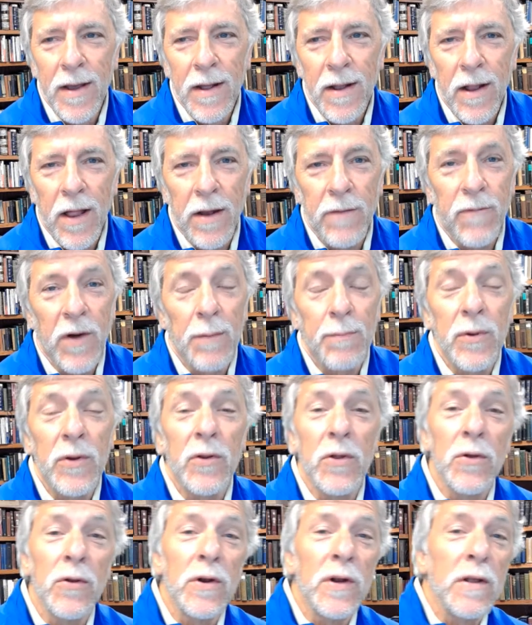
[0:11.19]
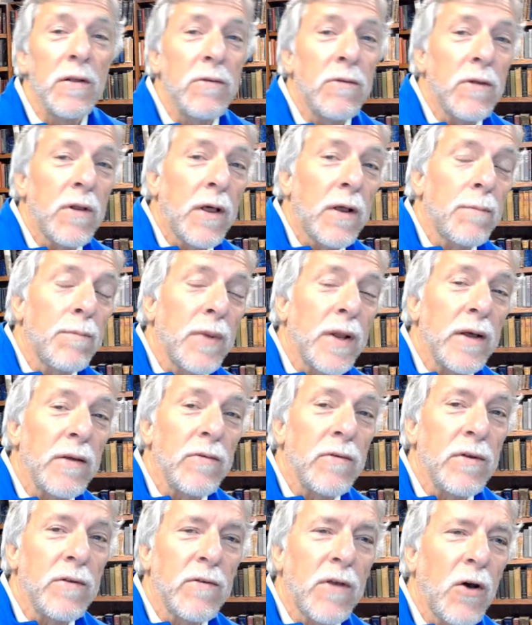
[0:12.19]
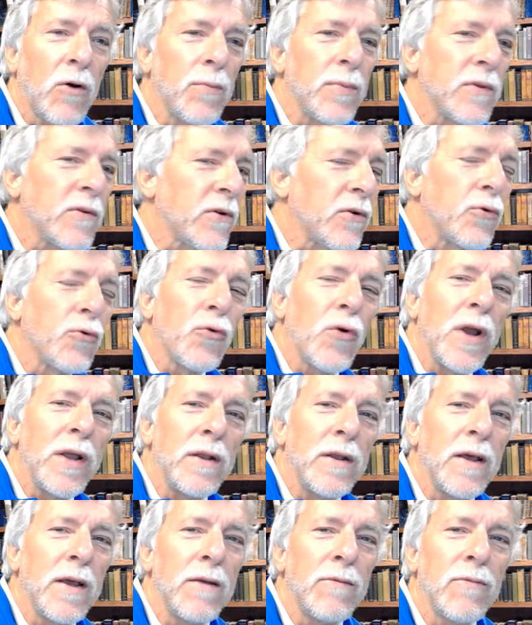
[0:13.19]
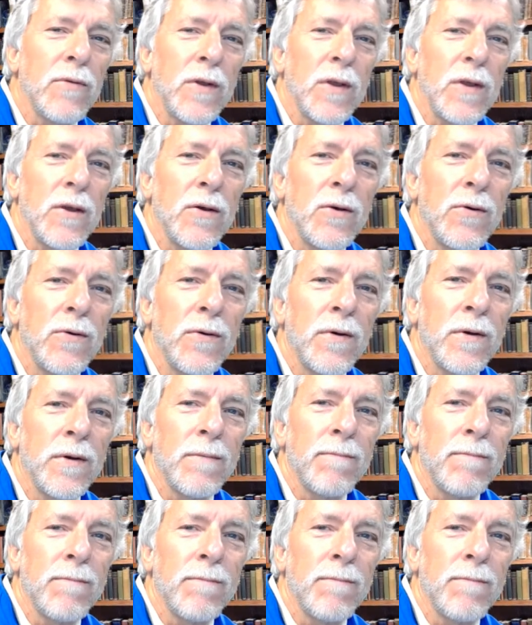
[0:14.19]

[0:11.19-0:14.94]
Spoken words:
a lot of opportunities, a lot of blessings. I hope it's a great day for you.